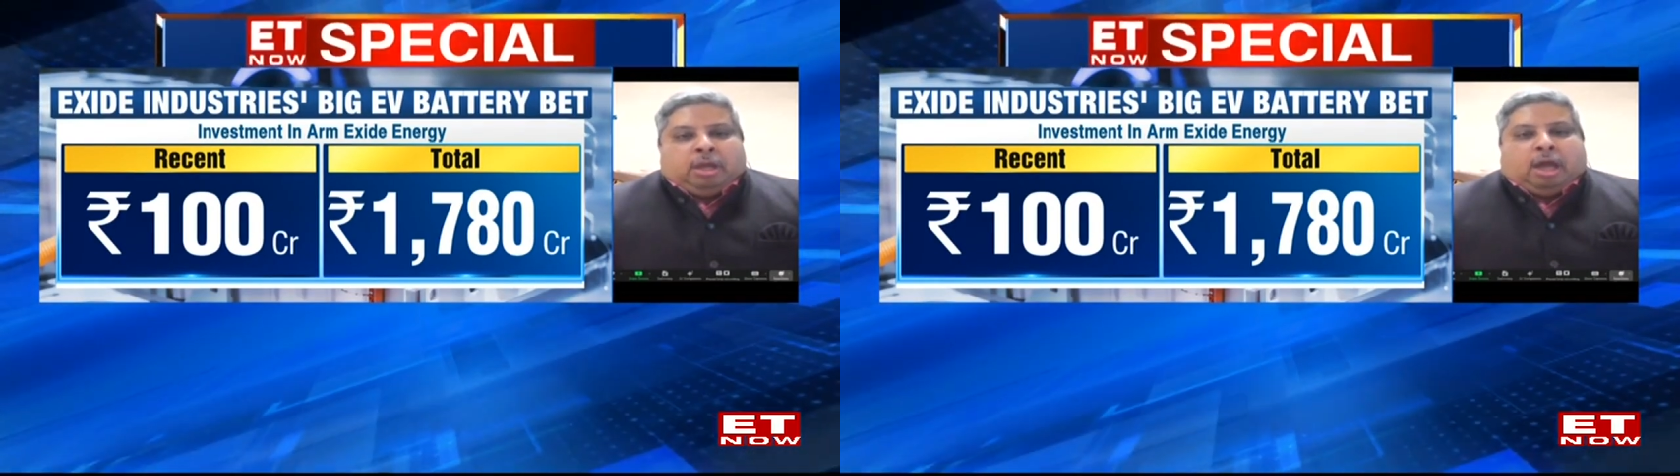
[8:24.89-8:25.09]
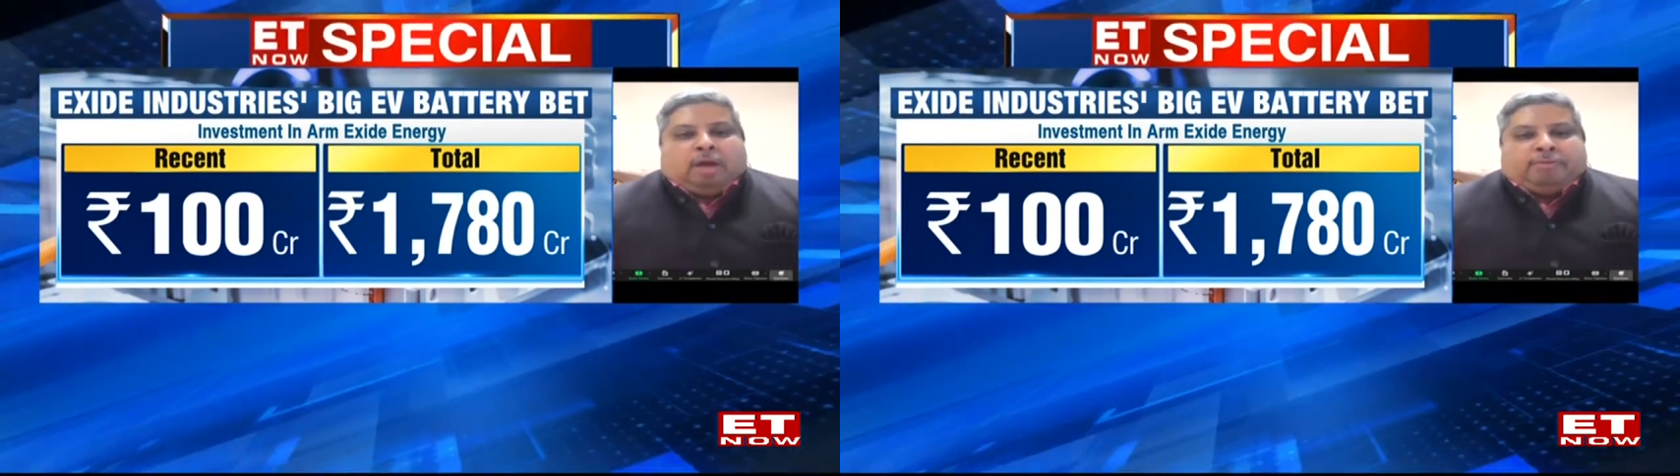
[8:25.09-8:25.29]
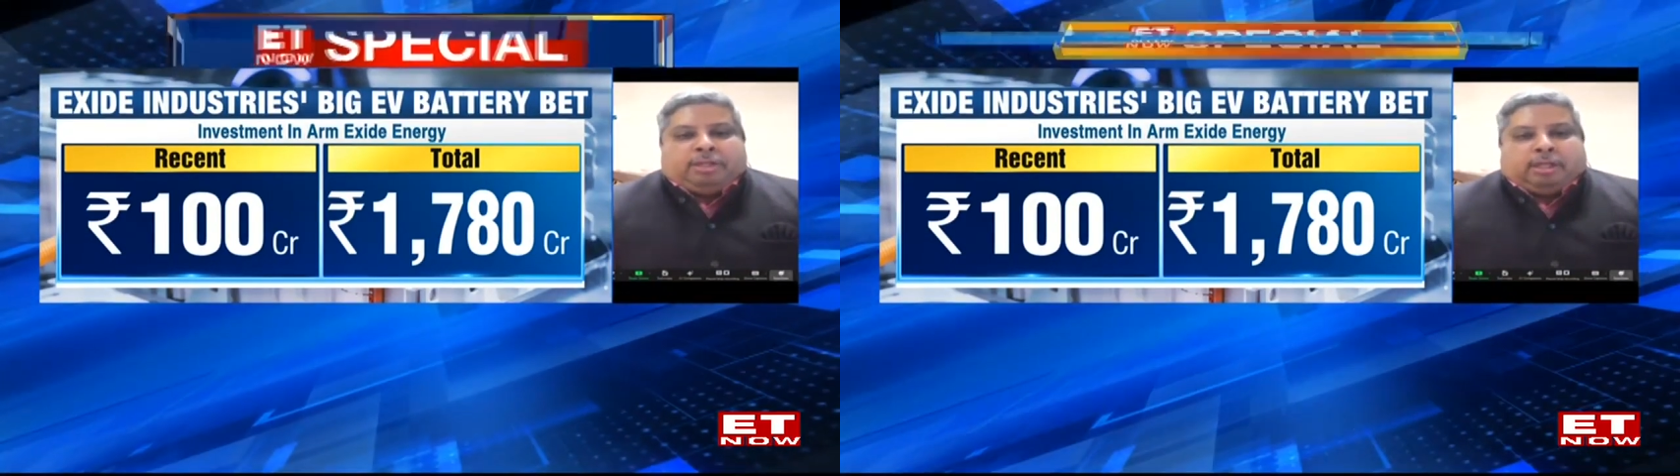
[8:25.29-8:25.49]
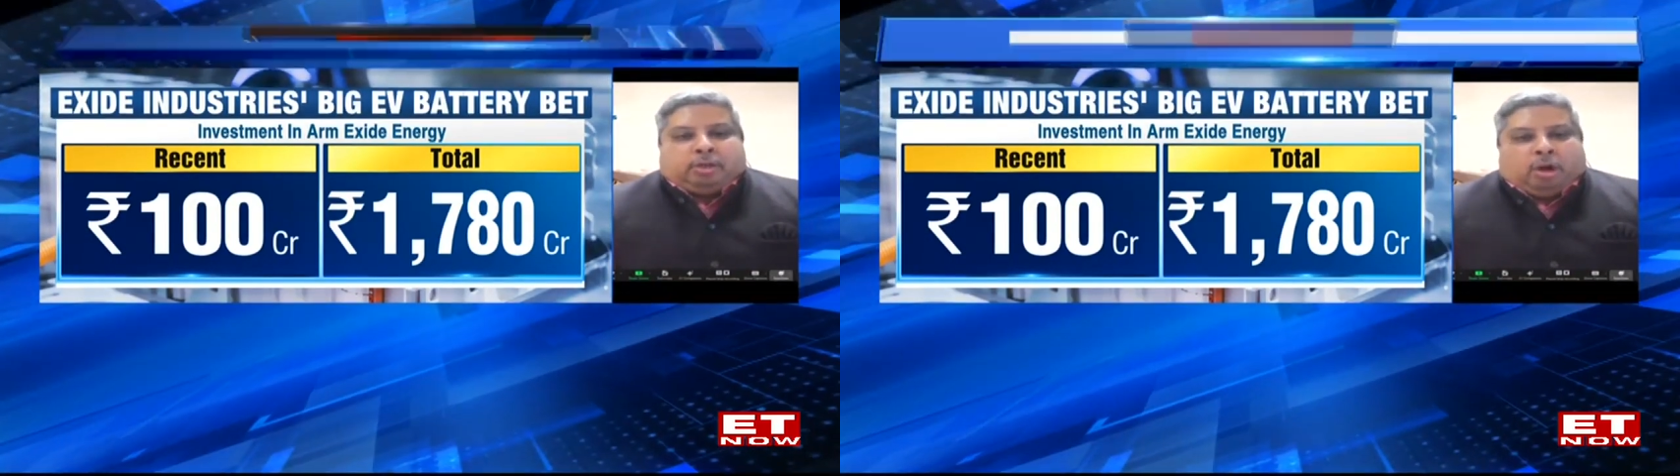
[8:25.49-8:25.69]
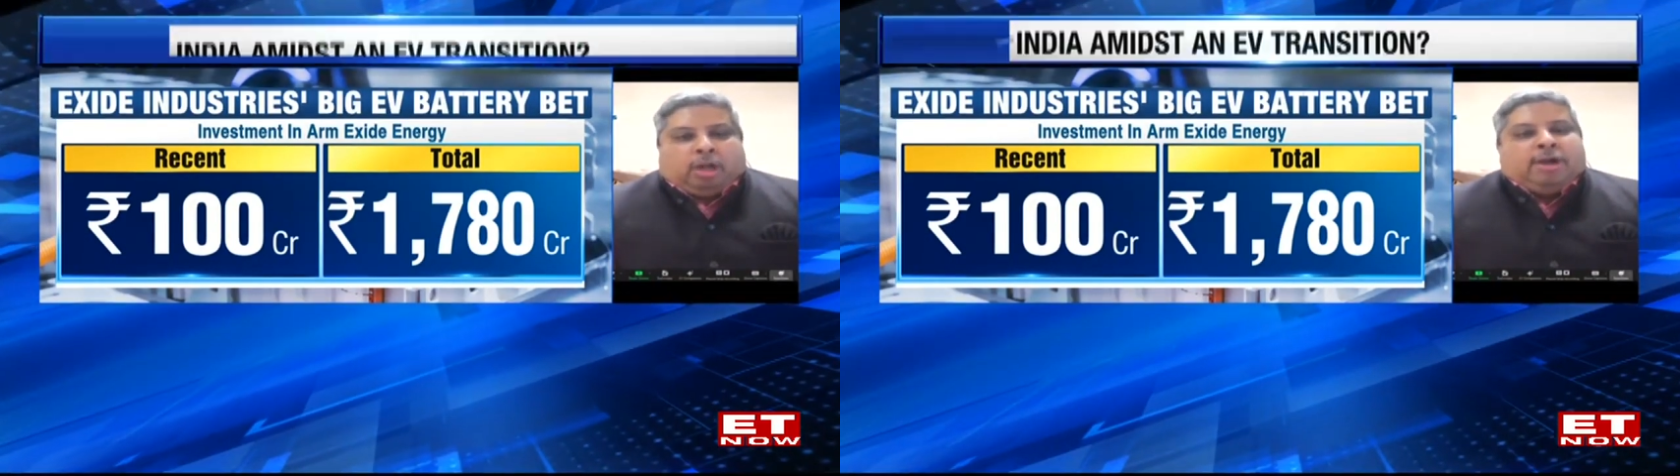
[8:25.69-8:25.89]
uh, with the
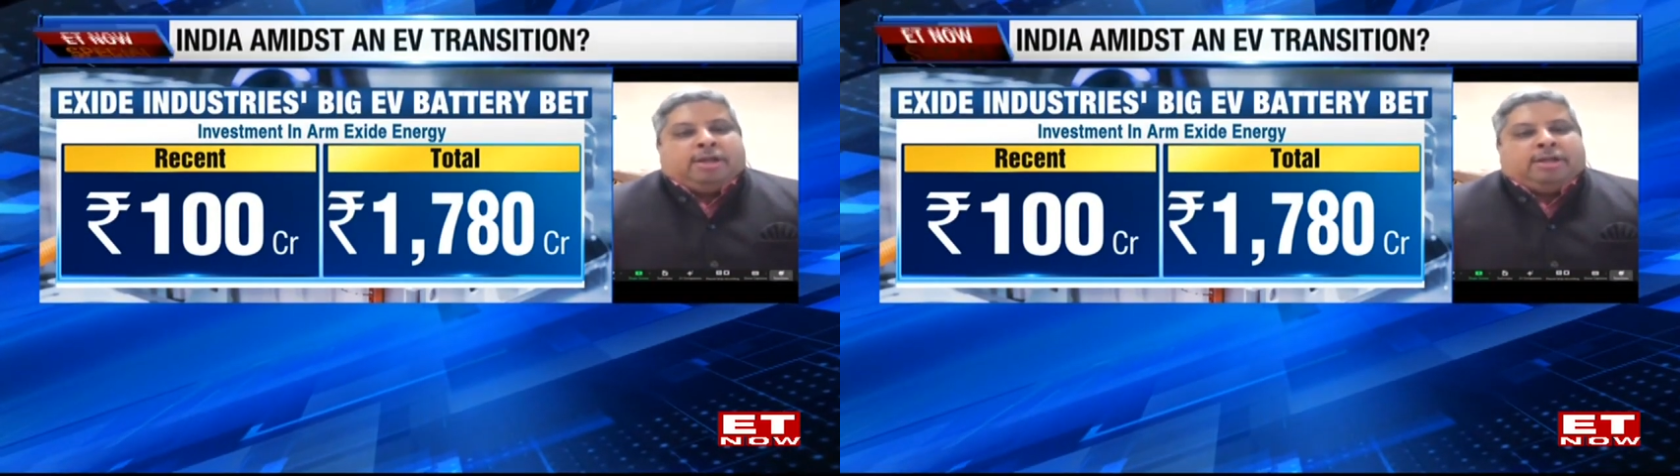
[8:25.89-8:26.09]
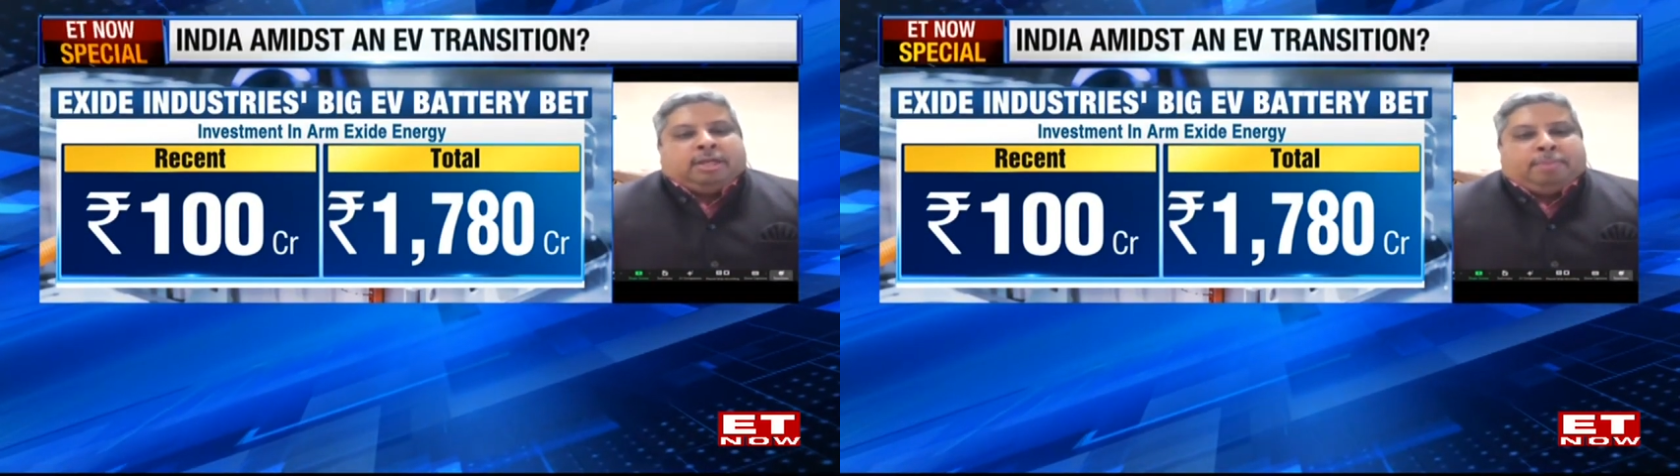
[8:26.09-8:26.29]
thought leadership